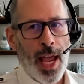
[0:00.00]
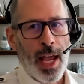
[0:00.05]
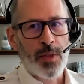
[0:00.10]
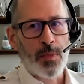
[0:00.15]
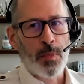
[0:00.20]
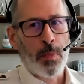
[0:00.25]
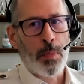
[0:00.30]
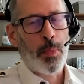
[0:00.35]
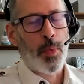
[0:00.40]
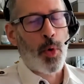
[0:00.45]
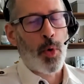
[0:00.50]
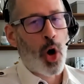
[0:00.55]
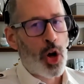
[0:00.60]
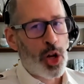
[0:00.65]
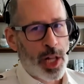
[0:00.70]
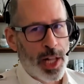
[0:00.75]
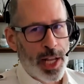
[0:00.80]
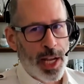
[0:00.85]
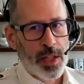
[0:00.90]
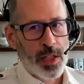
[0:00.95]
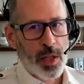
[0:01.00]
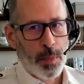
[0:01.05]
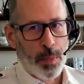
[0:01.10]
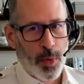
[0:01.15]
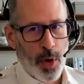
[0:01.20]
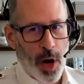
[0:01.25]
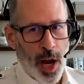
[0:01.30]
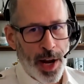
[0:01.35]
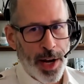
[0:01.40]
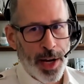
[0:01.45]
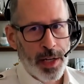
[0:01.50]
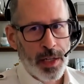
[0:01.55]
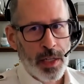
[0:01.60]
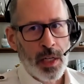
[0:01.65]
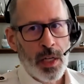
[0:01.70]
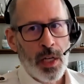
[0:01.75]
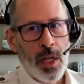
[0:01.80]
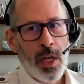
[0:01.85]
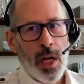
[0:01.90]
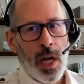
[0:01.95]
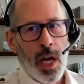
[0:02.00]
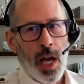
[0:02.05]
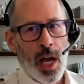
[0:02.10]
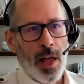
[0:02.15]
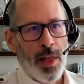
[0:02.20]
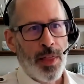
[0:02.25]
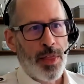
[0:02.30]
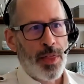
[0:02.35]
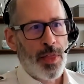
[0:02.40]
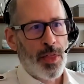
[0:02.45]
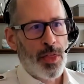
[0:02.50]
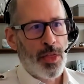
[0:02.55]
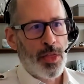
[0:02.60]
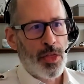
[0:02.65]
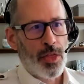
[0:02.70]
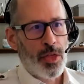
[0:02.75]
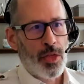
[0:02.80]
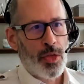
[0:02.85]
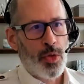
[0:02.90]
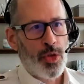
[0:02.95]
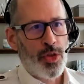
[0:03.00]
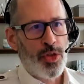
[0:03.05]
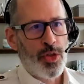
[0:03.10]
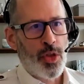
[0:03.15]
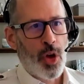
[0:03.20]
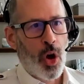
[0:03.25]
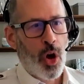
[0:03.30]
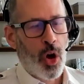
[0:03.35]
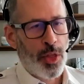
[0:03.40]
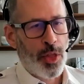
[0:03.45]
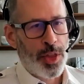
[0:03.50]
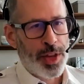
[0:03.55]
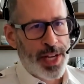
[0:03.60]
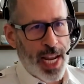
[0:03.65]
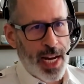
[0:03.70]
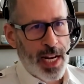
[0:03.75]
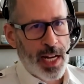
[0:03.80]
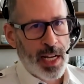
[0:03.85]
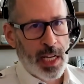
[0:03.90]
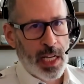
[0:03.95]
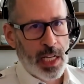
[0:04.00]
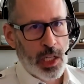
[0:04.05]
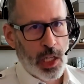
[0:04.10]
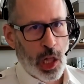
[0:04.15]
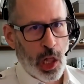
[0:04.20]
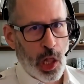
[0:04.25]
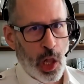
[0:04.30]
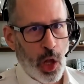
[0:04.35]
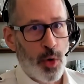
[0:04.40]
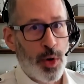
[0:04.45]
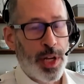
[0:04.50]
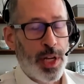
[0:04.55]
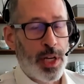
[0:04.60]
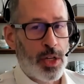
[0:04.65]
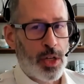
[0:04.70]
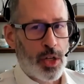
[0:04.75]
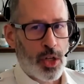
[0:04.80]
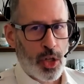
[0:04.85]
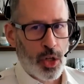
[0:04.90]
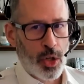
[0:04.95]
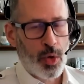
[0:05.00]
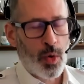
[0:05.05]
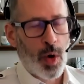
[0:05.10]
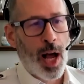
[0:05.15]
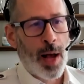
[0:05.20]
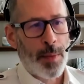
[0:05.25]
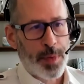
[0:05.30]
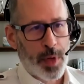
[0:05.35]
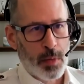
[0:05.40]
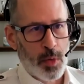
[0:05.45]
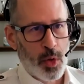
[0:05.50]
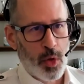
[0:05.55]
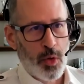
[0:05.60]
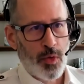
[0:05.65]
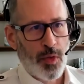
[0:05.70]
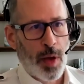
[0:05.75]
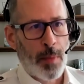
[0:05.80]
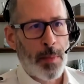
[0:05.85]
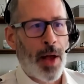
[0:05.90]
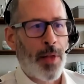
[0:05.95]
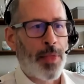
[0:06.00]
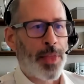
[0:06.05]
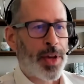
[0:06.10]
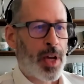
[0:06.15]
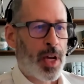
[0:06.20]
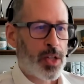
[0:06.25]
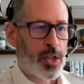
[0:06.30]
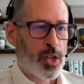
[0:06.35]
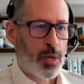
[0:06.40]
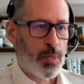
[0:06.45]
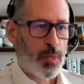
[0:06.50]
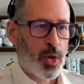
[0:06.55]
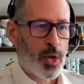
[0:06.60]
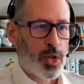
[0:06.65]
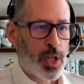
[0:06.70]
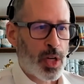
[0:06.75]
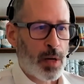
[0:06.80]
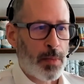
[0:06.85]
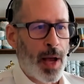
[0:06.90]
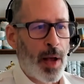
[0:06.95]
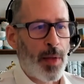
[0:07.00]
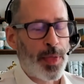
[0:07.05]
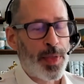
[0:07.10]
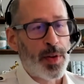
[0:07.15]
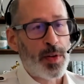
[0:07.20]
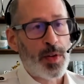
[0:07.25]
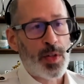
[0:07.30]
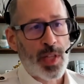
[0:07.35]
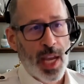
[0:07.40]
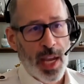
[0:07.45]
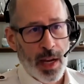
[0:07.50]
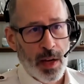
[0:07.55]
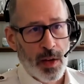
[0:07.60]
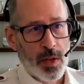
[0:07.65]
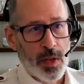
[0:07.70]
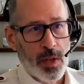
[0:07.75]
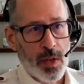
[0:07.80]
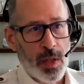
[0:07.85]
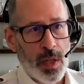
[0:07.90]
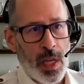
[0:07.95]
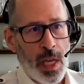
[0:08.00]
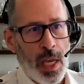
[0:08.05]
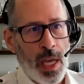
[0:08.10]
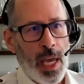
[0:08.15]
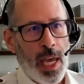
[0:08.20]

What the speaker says: as broadly as a product, all the data is loaded to Optimove about the customers and about their sales.